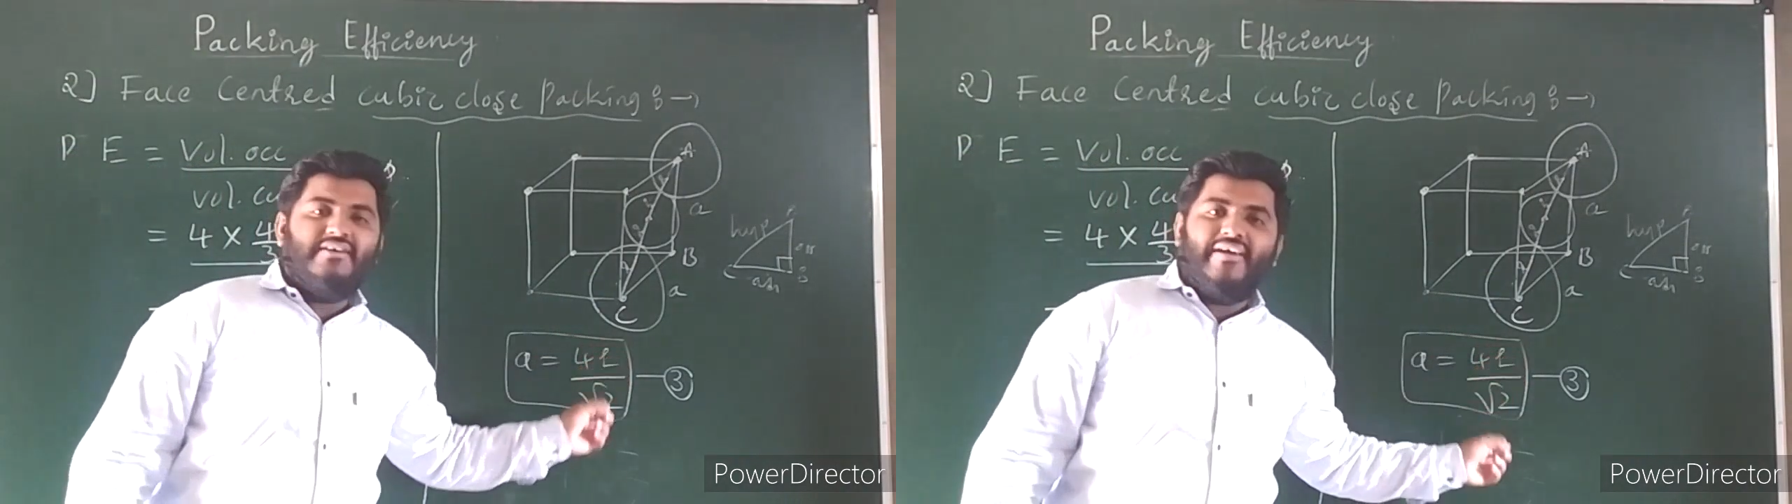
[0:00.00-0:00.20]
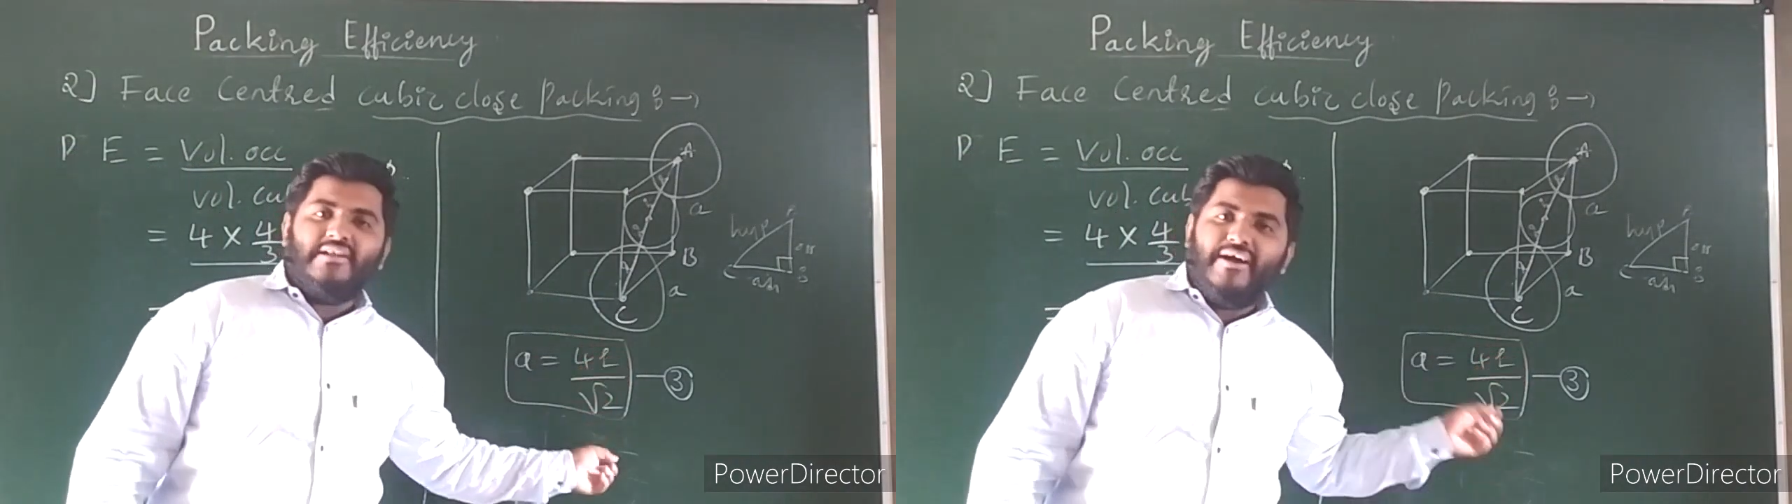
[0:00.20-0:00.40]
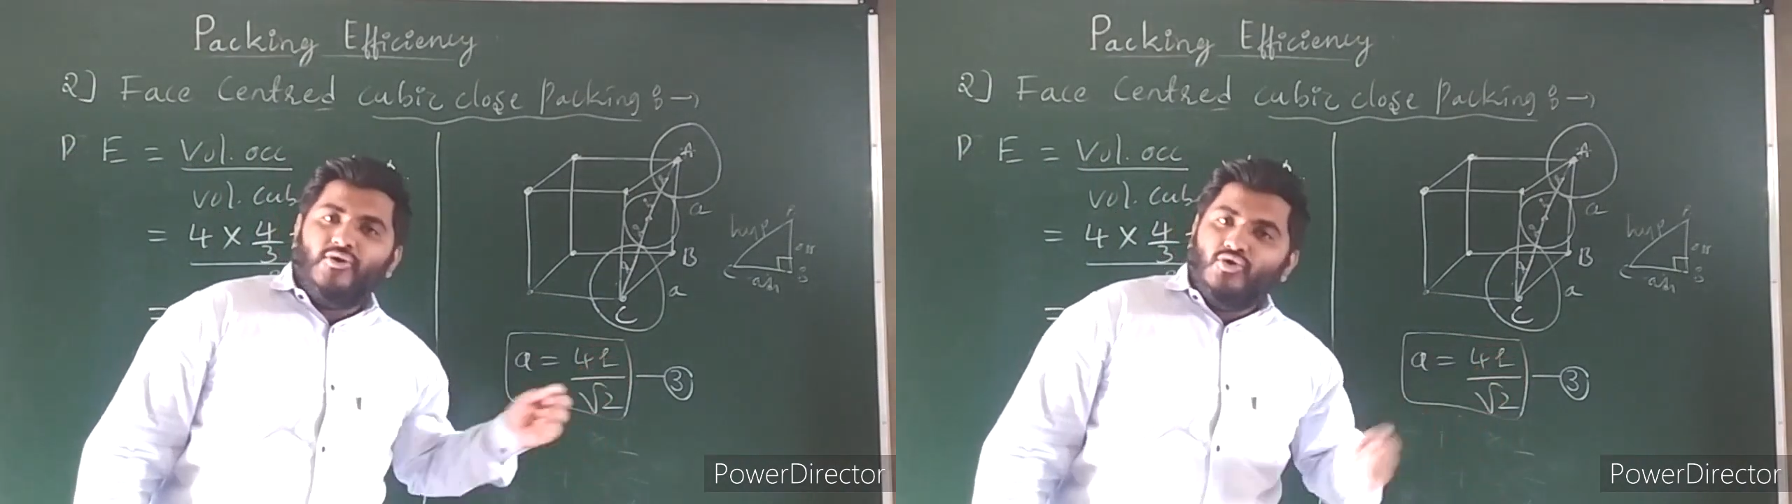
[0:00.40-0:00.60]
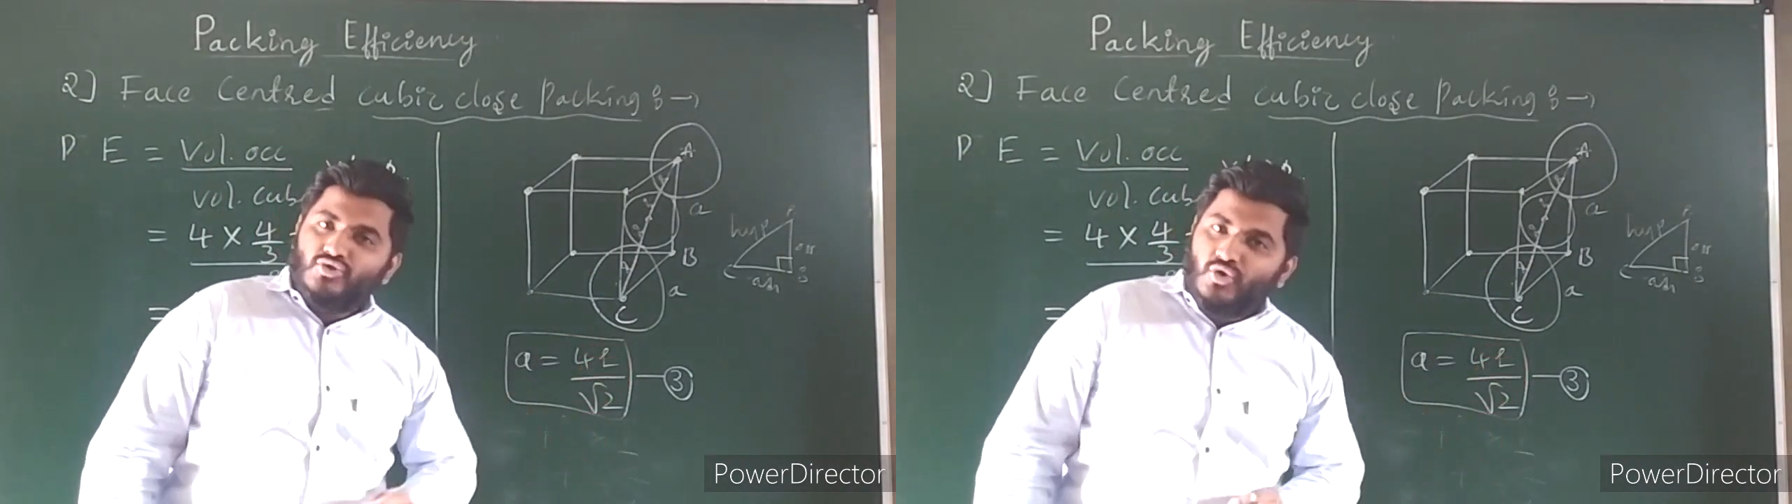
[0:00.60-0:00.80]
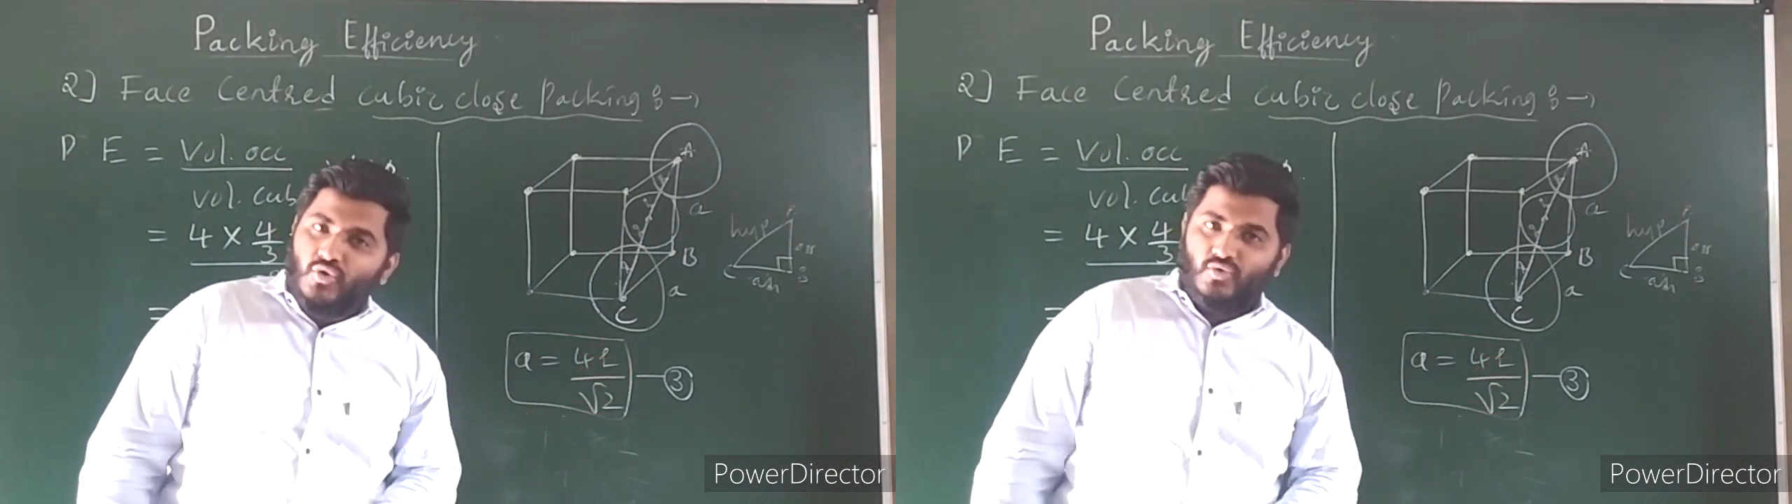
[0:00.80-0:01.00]
divided by
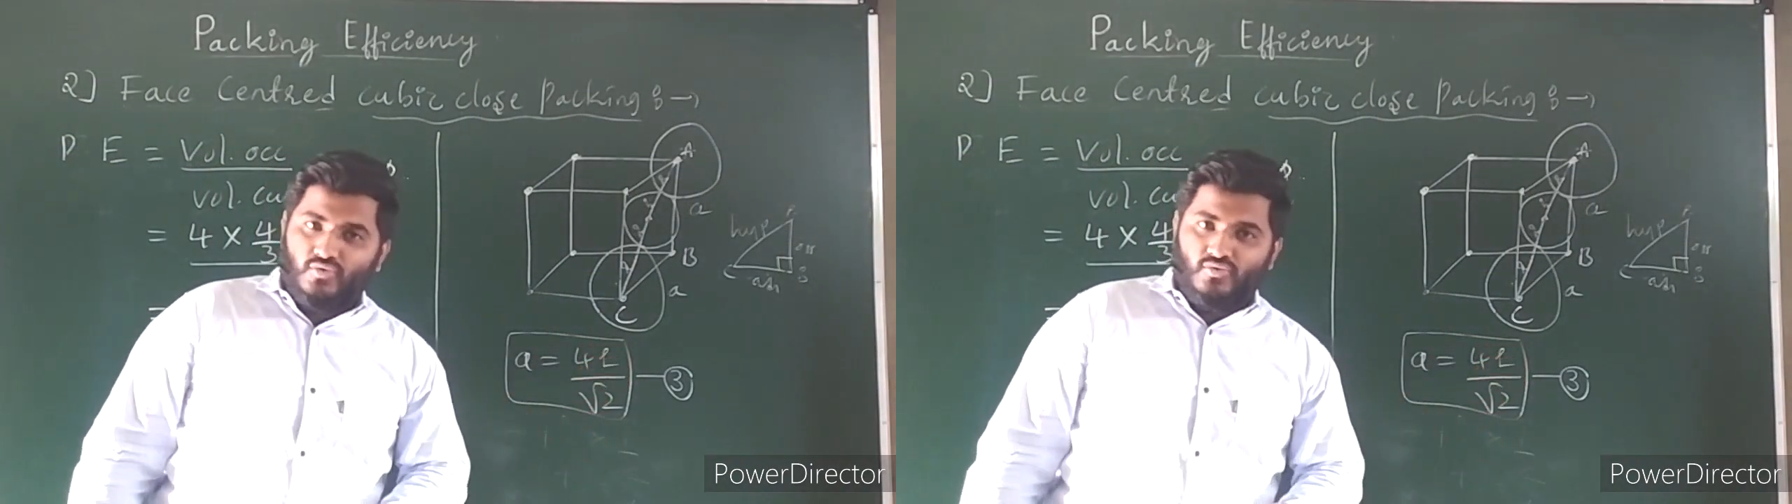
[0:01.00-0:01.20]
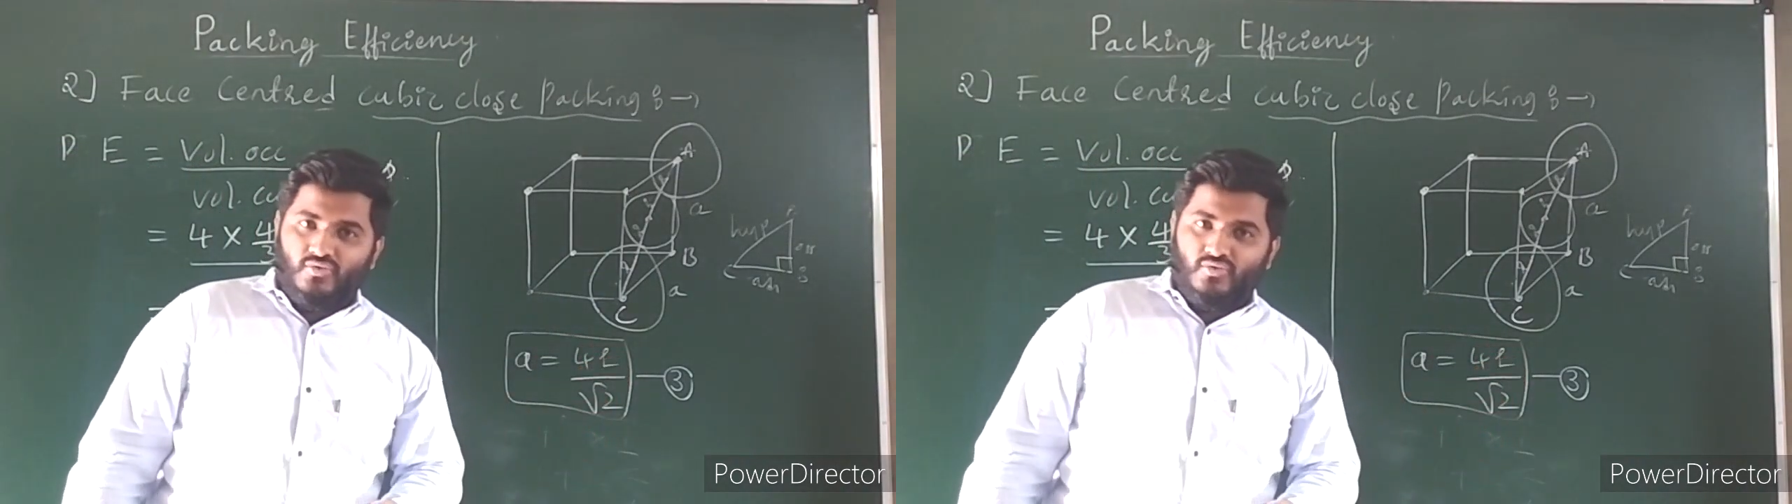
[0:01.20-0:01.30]
root 2.